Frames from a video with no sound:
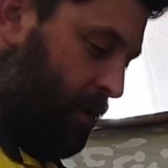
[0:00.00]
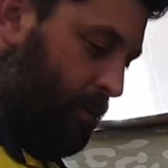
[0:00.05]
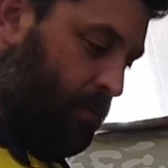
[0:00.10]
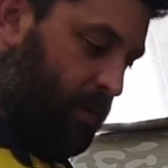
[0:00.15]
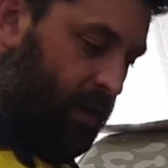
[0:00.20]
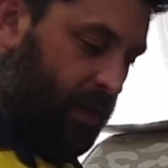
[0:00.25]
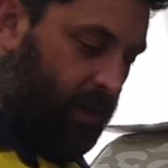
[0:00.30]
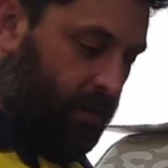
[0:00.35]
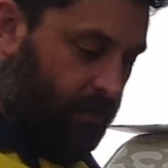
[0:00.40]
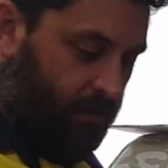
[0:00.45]

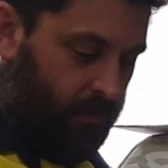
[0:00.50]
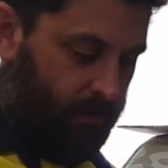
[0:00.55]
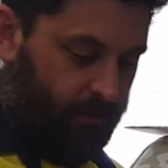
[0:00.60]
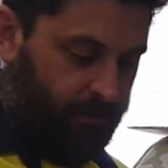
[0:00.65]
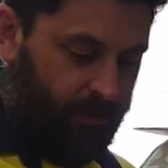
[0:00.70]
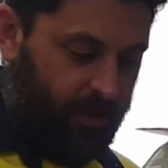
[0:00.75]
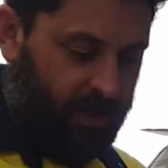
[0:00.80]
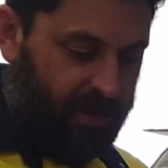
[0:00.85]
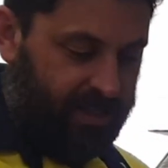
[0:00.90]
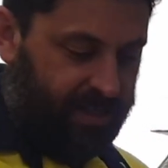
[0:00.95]
but
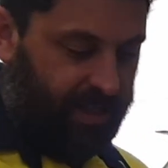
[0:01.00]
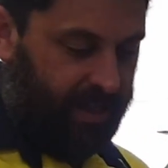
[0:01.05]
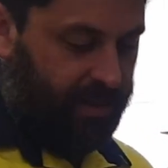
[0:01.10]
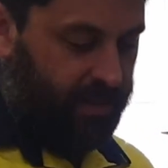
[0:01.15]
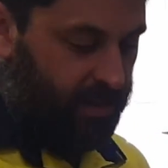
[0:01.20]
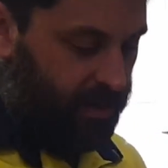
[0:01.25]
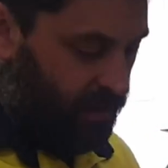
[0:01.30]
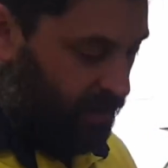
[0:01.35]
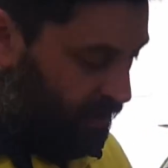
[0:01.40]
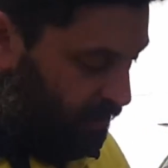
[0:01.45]
first thing
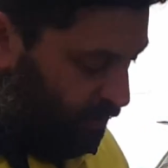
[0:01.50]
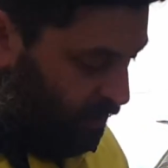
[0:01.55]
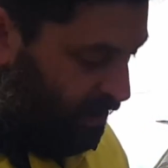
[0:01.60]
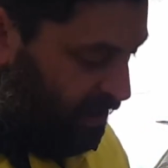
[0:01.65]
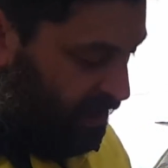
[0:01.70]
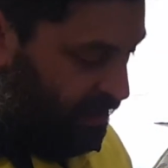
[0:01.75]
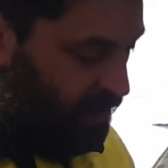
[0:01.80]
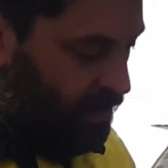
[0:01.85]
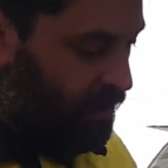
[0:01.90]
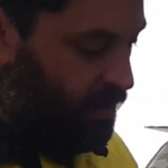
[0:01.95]
that I
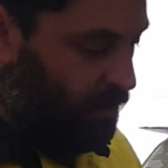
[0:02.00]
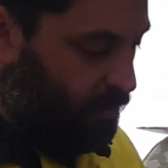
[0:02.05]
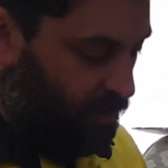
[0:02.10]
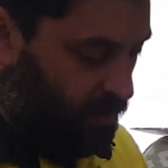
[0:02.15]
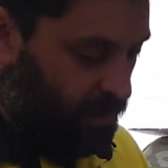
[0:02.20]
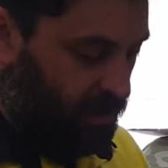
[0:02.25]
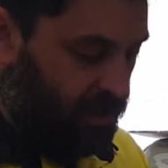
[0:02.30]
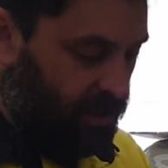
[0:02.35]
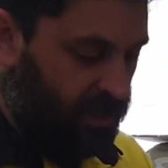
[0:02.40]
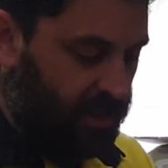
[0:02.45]
wanted
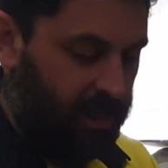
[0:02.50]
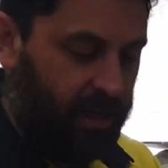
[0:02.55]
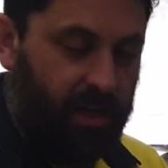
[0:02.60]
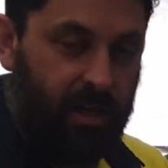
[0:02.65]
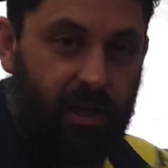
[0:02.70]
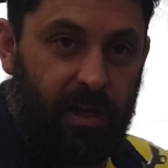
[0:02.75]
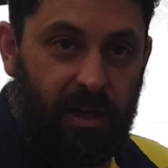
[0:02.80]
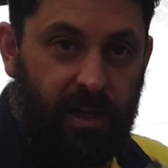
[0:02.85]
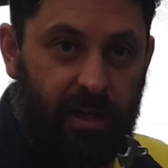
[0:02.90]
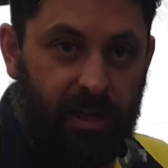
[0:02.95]
was
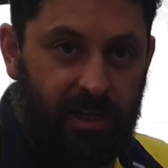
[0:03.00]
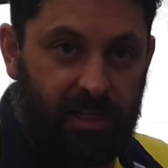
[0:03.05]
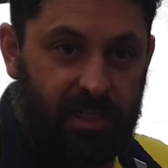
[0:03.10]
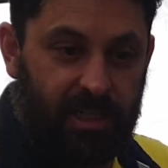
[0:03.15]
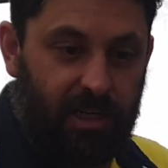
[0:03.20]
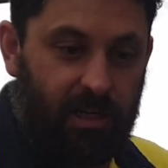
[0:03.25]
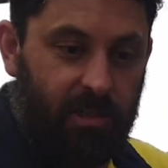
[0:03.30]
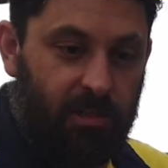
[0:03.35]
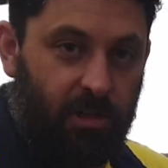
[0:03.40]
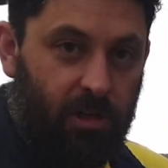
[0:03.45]
a
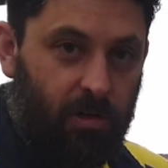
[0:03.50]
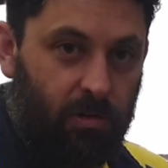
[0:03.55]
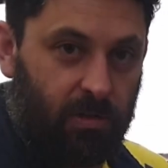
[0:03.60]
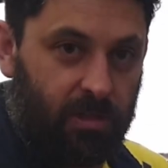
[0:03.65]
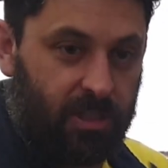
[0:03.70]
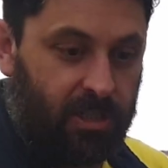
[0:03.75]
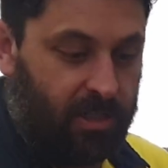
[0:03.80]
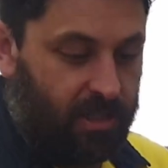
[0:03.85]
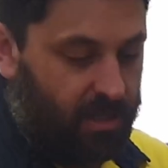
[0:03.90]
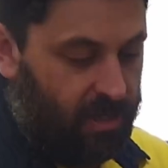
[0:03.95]
set of
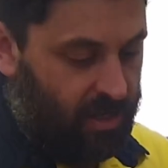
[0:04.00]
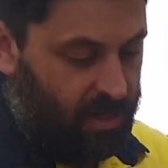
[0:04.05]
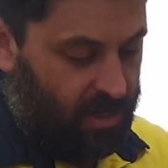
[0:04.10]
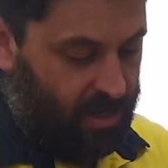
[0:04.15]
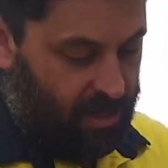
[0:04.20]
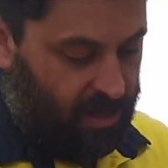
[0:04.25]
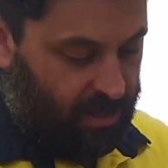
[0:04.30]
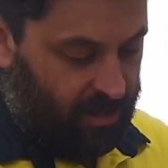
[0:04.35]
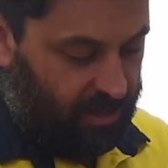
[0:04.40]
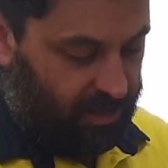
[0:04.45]
dogs.
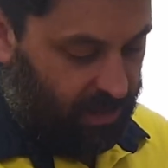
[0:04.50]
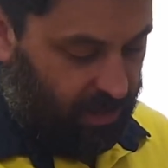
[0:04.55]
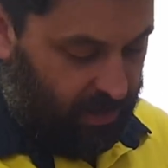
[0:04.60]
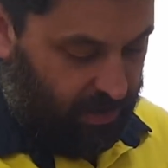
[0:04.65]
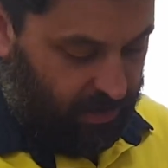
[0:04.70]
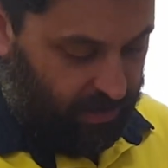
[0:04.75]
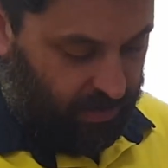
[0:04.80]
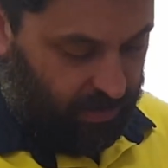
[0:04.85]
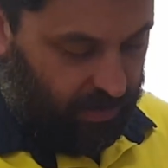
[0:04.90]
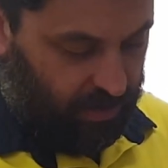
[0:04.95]

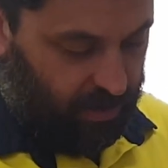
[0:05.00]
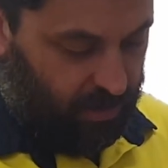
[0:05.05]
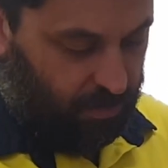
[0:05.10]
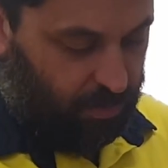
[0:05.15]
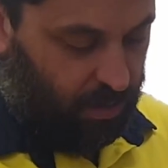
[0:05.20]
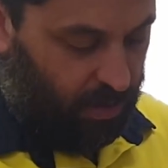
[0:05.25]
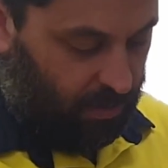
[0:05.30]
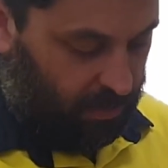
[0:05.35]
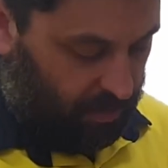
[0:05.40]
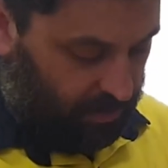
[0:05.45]
So the
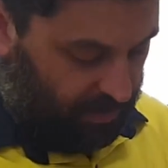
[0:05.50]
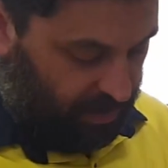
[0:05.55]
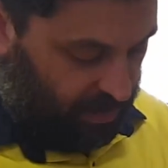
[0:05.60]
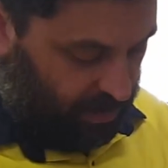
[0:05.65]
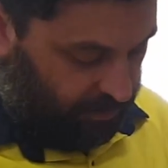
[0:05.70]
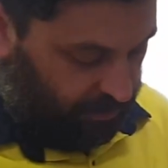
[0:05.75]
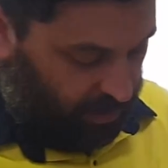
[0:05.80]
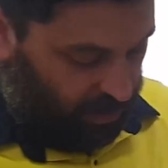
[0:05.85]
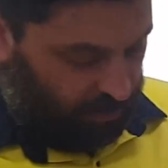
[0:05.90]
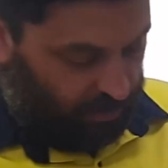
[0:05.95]
problem that
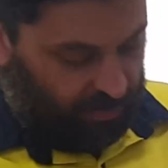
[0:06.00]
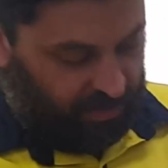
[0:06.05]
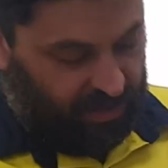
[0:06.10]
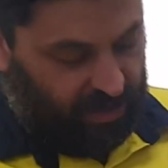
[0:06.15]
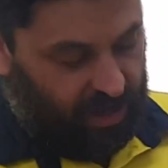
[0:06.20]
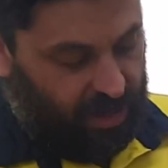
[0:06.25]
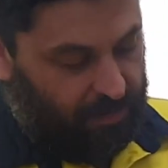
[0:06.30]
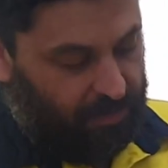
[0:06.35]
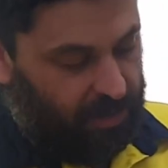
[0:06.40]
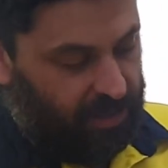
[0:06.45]
I've got with
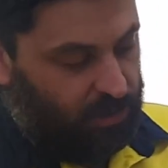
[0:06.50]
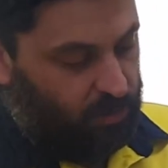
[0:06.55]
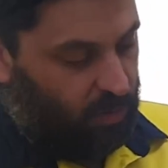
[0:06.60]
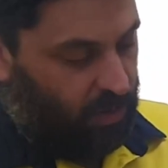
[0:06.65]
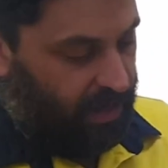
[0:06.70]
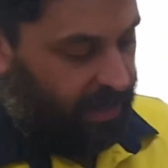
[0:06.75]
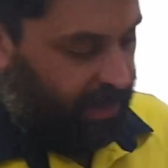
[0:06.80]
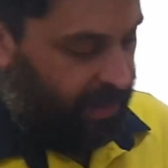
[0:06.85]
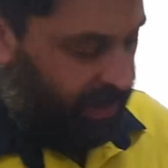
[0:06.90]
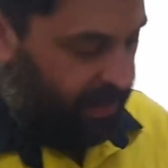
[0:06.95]
the MS
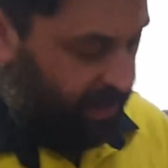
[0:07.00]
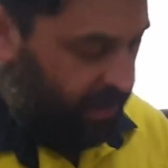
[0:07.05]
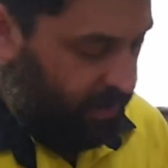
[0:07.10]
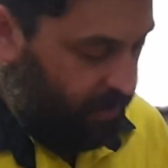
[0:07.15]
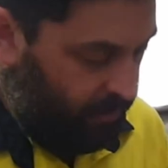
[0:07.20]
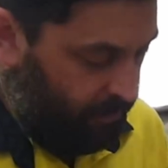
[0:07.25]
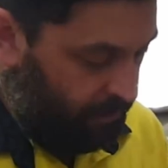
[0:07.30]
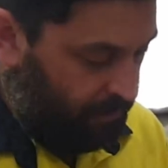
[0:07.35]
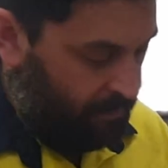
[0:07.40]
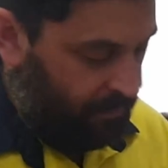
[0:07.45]
180
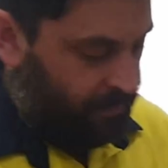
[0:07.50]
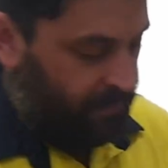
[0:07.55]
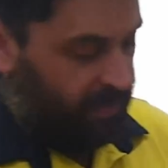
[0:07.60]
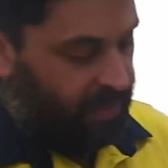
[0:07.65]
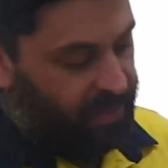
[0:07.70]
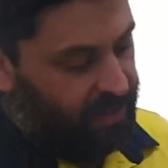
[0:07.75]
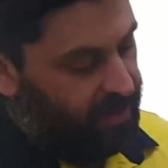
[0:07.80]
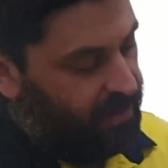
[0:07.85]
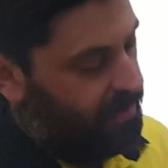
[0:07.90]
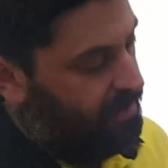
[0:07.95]

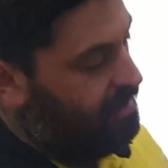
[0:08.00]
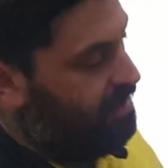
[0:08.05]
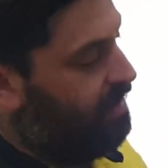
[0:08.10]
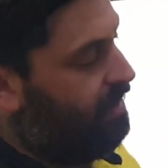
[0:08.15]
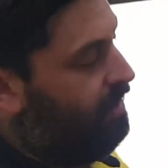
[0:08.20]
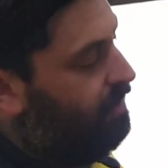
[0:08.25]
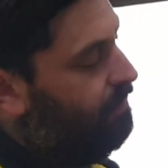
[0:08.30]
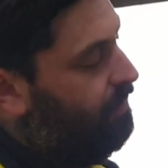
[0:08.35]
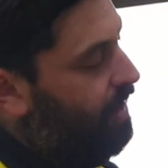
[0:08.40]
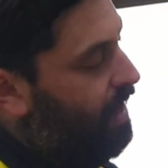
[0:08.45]
is that
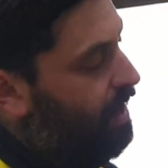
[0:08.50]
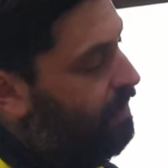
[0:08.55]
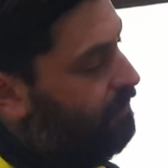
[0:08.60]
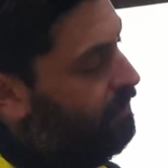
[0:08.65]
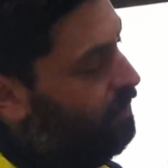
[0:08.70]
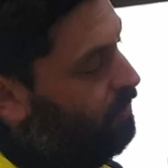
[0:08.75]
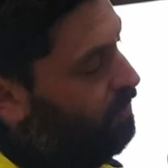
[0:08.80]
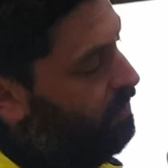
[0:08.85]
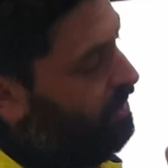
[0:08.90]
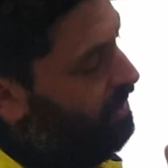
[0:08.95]
if you have a
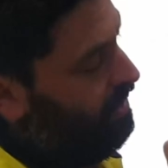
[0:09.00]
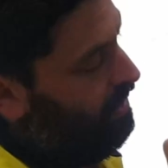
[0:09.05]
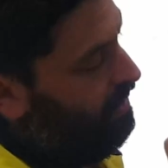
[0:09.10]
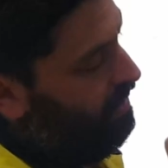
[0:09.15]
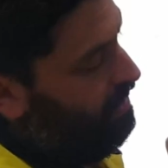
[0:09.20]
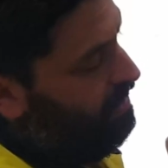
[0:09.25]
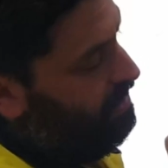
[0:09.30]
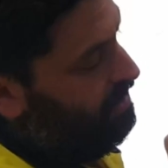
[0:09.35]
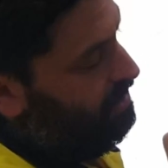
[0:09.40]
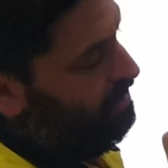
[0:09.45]
look
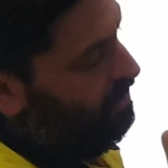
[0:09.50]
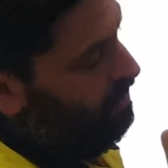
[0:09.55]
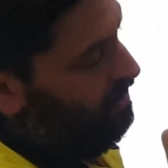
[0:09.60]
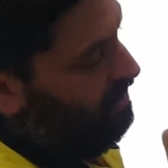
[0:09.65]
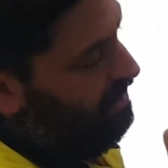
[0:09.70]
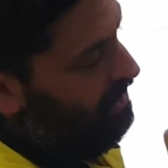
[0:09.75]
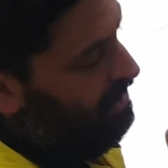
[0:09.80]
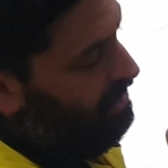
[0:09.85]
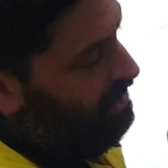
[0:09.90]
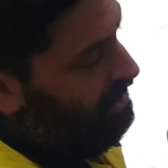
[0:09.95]
here, it's got
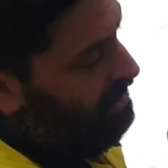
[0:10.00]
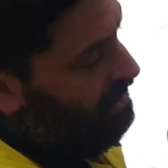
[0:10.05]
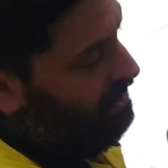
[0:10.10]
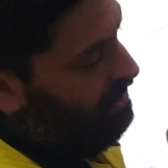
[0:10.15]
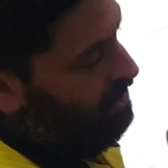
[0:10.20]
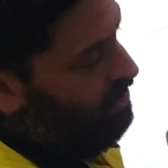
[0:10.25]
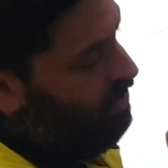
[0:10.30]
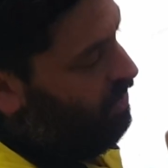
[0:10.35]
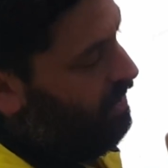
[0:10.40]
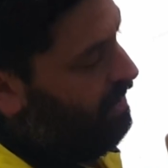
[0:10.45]
these
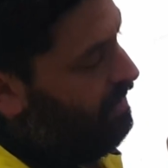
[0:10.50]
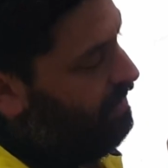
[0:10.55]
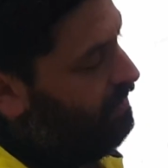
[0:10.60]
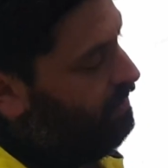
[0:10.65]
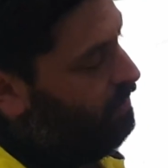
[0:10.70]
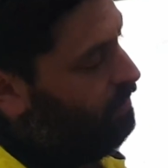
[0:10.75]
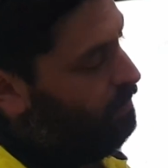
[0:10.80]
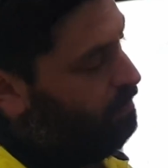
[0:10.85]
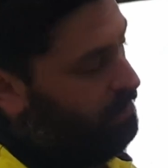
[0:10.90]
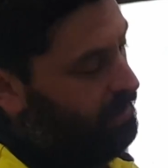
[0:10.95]
tiny
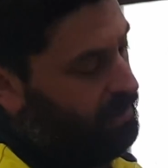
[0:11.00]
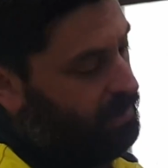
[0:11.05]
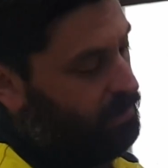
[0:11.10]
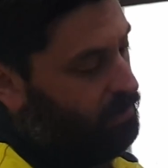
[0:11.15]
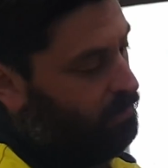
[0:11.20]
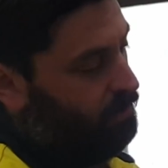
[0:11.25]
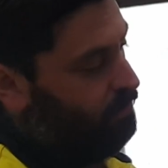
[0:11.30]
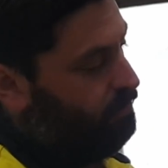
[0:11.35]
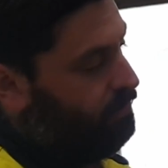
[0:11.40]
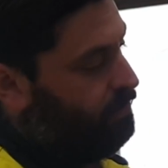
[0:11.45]
little bits
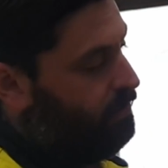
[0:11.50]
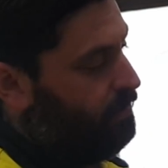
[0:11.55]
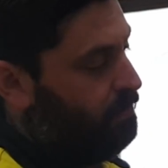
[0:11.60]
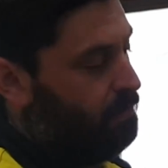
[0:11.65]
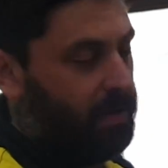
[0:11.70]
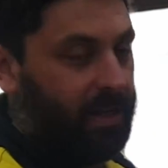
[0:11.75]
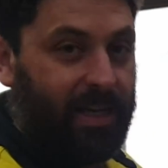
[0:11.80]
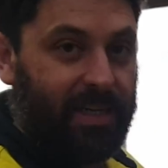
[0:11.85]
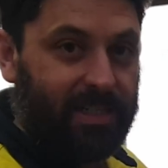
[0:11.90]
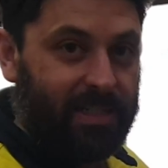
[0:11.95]
of
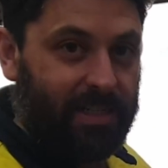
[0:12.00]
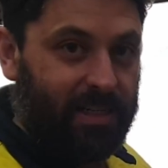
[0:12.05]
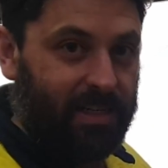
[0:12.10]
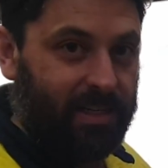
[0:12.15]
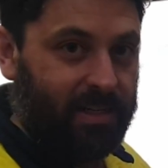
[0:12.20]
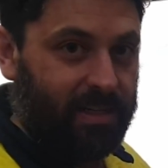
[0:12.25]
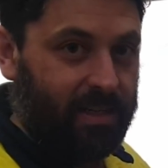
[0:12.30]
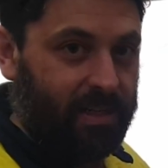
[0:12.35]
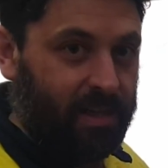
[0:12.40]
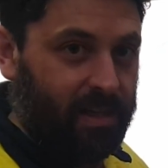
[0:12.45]
plastic
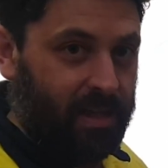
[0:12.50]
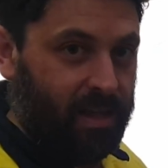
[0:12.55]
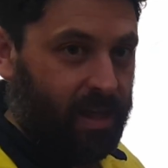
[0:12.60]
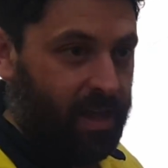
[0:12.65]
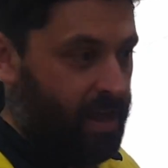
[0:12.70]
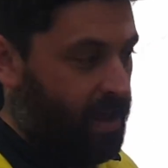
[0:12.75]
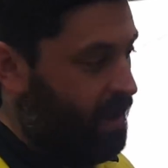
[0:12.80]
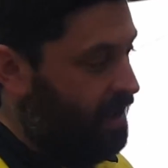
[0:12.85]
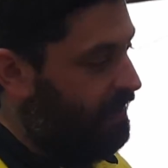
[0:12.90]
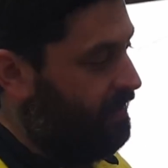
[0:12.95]

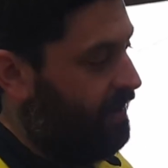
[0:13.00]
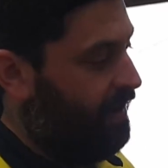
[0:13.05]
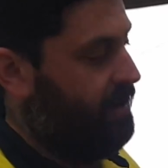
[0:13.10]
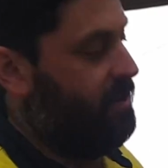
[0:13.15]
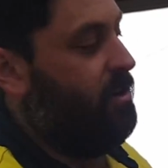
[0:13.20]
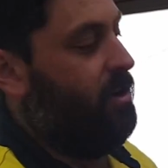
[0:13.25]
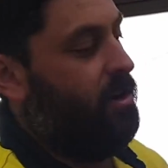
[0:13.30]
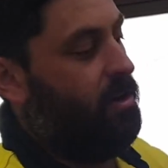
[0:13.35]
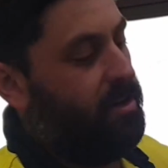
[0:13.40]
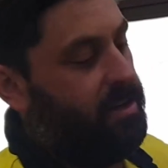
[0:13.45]
and they
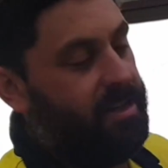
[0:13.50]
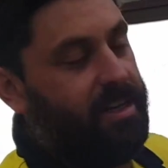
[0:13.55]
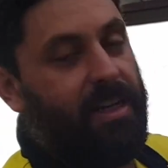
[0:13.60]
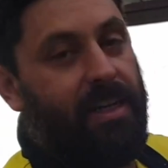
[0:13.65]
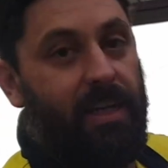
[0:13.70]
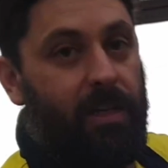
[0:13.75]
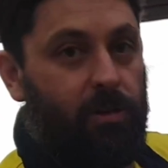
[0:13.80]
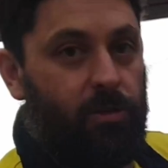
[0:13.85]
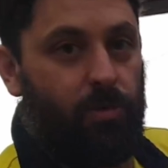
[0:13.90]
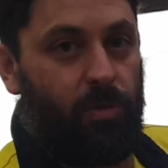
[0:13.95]
don't dig
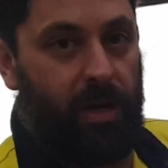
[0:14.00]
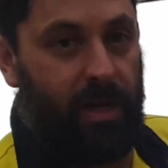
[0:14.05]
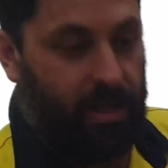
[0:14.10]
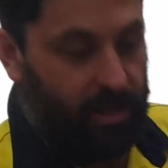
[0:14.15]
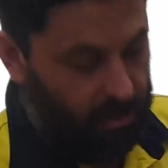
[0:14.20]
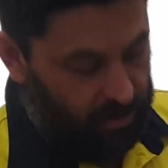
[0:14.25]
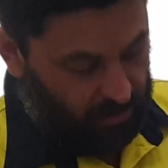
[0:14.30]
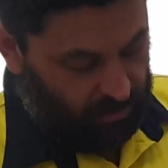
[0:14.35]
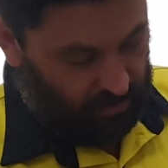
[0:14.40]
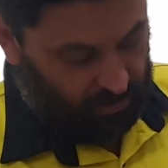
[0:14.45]
into
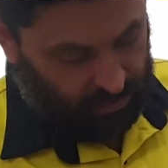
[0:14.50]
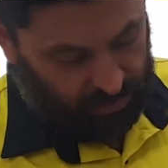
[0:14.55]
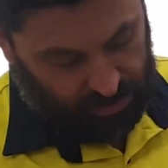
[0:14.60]
anything.